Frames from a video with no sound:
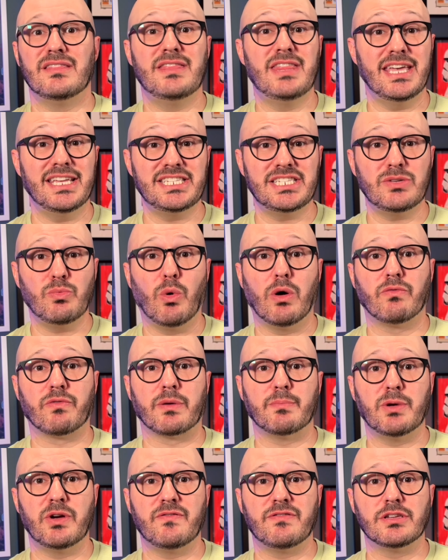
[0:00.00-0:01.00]
This will
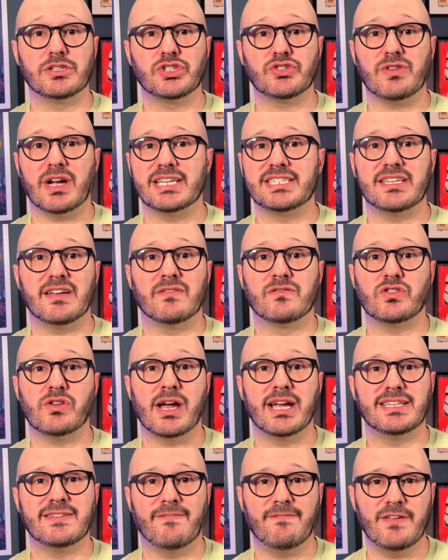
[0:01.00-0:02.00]
remove the stress of
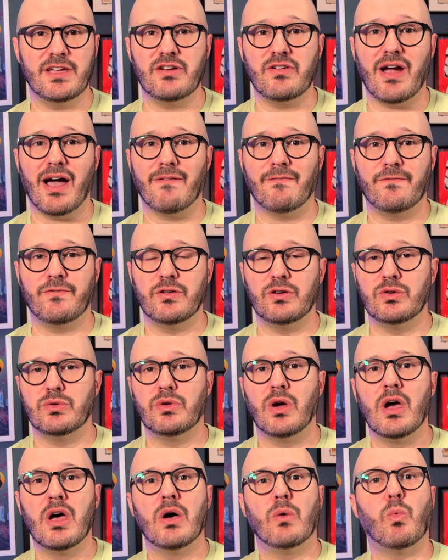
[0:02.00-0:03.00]
trying to figure out food
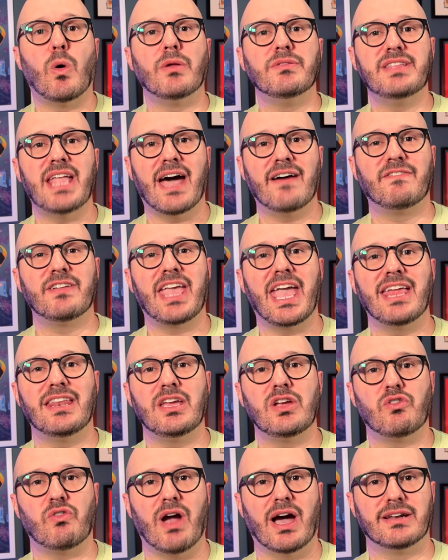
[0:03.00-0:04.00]
while navigating
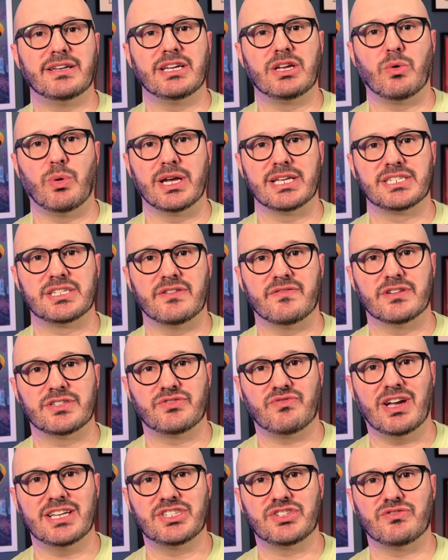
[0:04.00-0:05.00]
crowded quick service
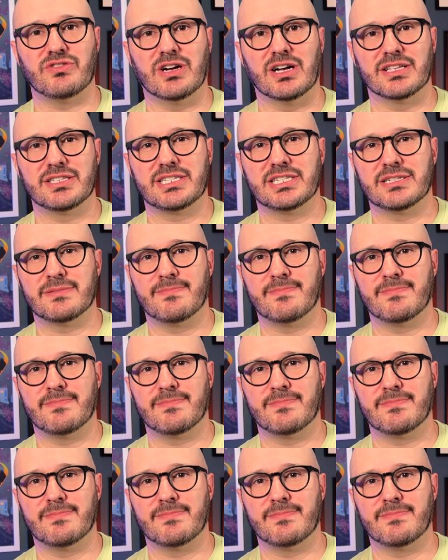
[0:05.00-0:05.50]
restaurants.